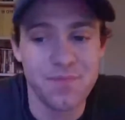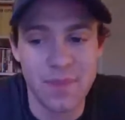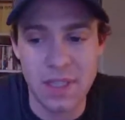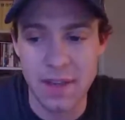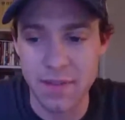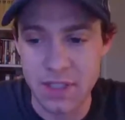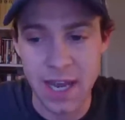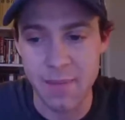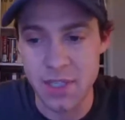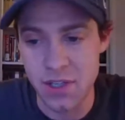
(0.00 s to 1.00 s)
give it
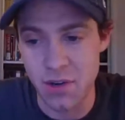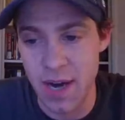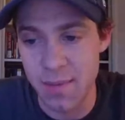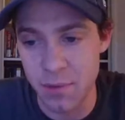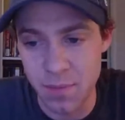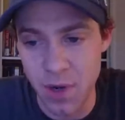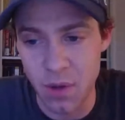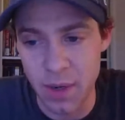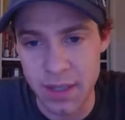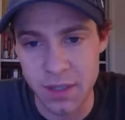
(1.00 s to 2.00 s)
time, Instagram will go the
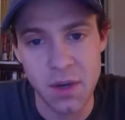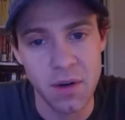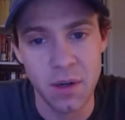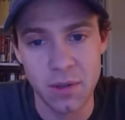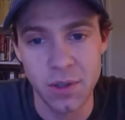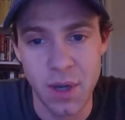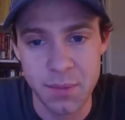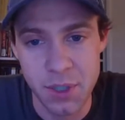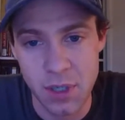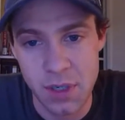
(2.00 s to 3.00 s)
way of the dodo too, I'm
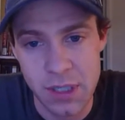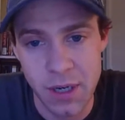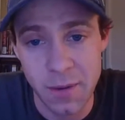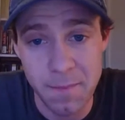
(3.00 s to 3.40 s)
sure. So,